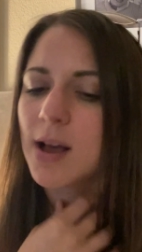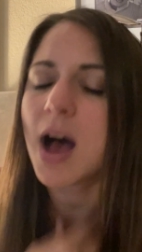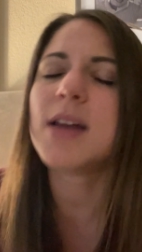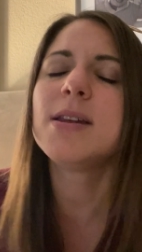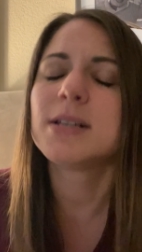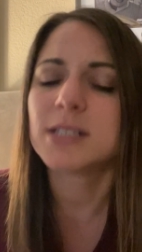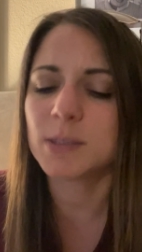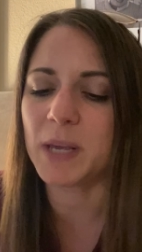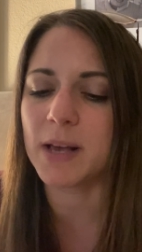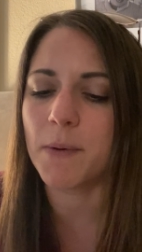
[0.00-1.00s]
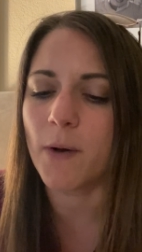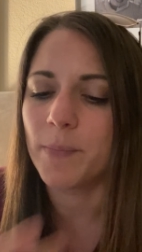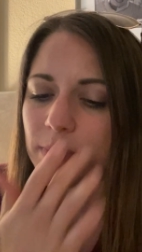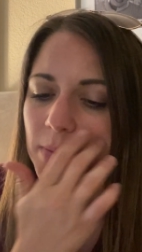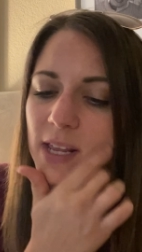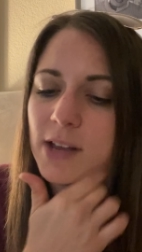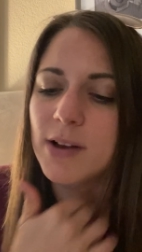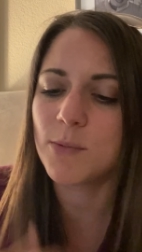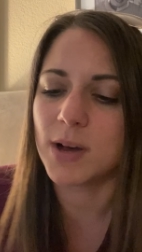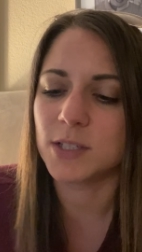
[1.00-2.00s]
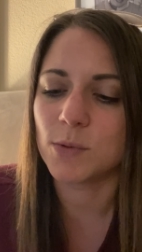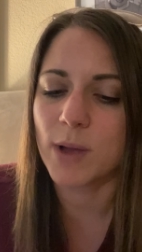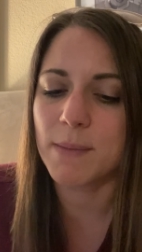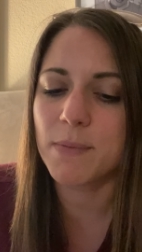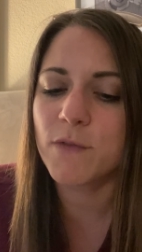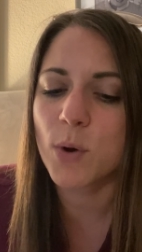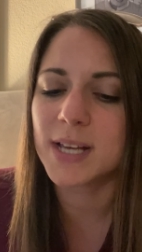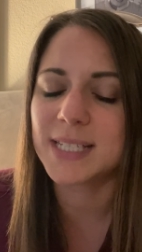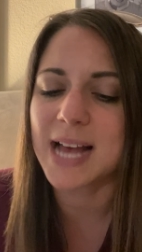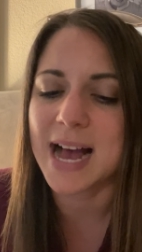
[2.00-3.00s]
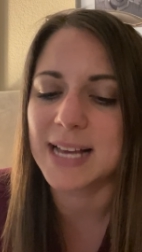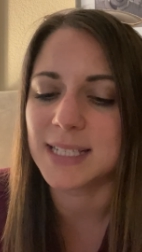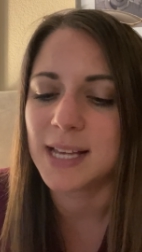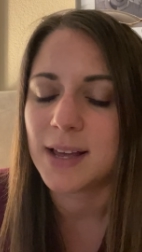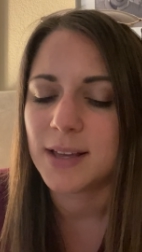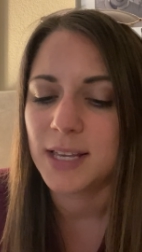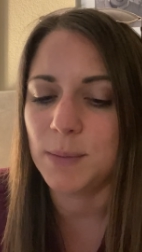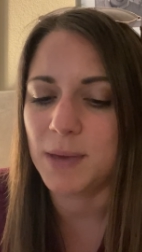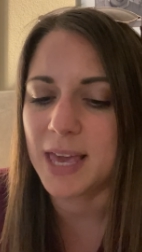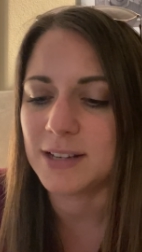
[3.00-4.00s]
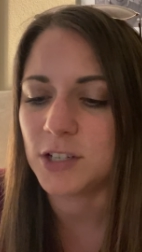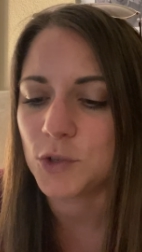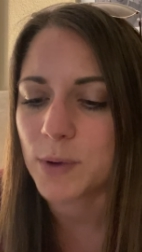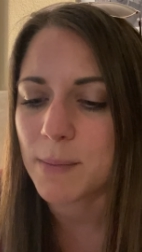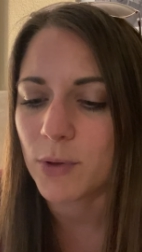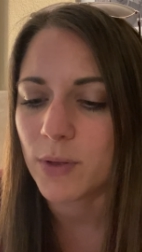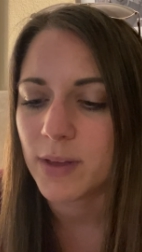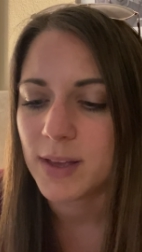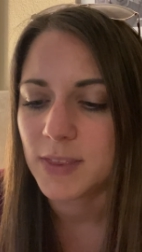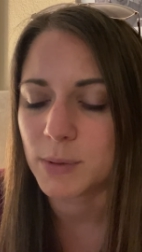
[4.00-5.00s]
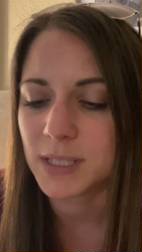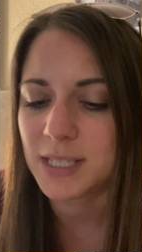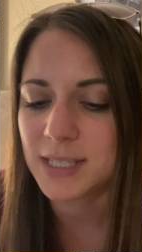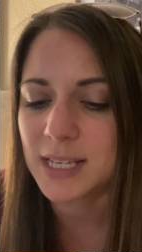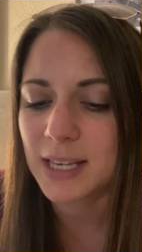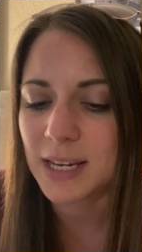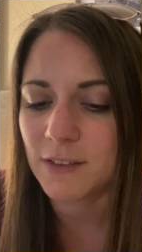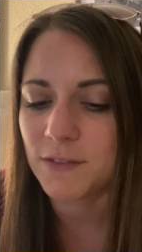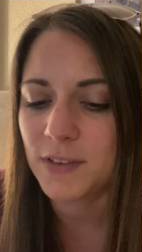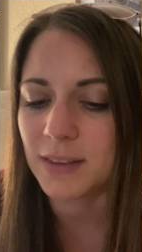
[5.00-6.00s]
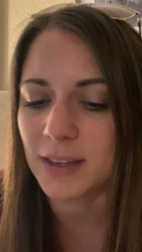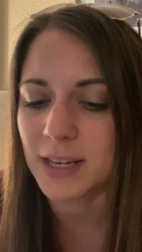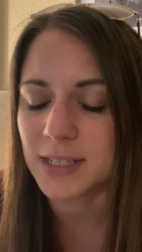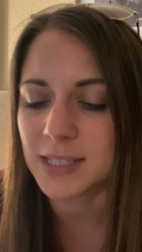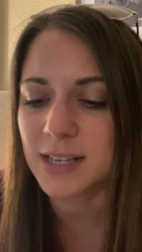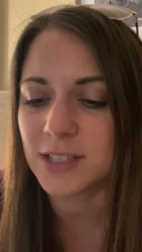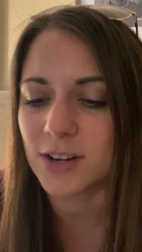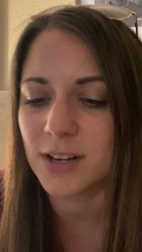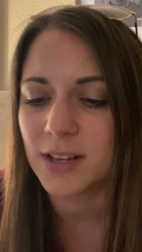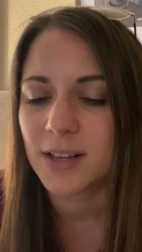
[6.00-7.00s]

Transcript: Unspeakable. But here it was, right before his eyes. He began to tremble. There was a sickening feeling in his gizzard.